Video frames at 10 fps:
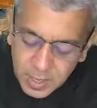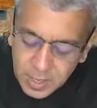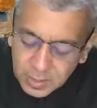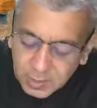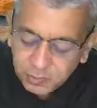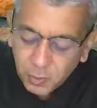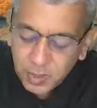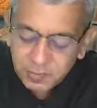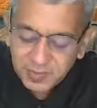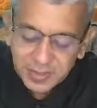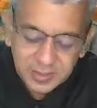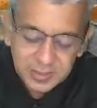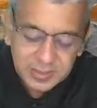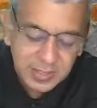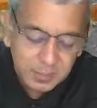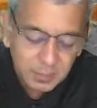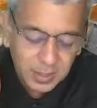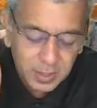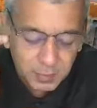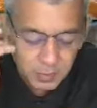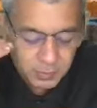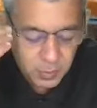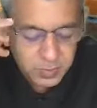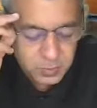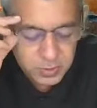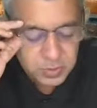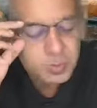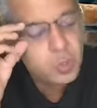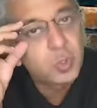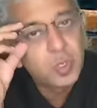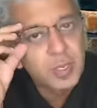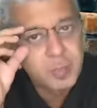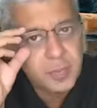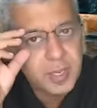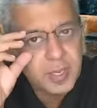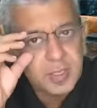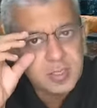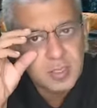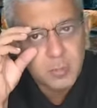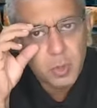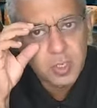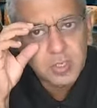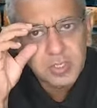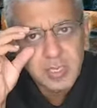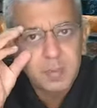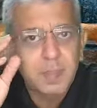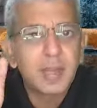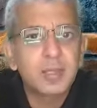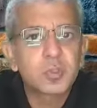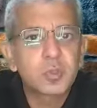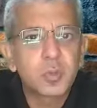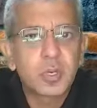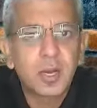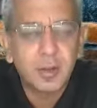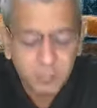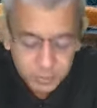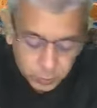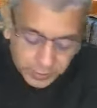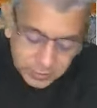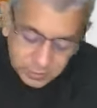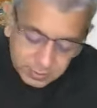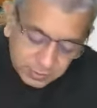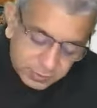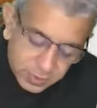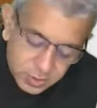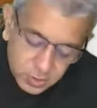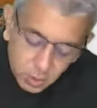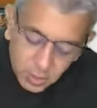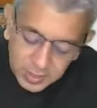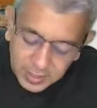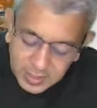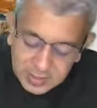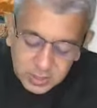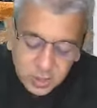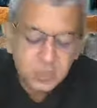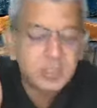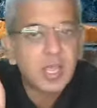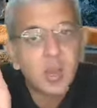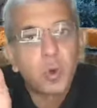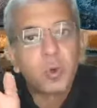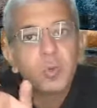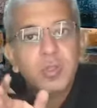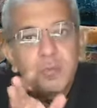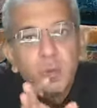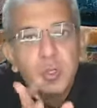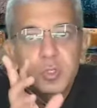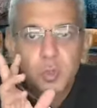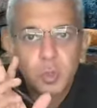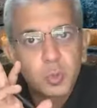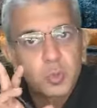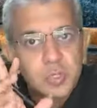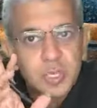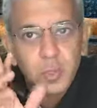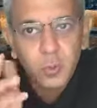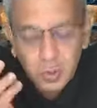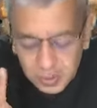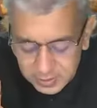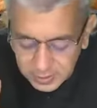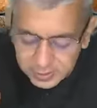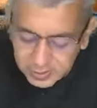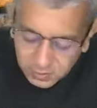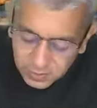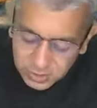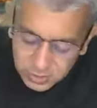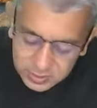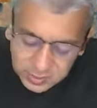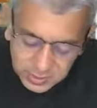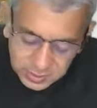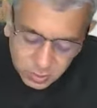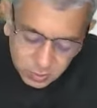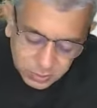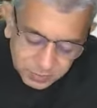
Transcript: The following factors that make Performance Prism should replace the models like Balanced Scorecard. Which ones? First, organizations cannot only focus on two stakeholders, that is the investors and the customers.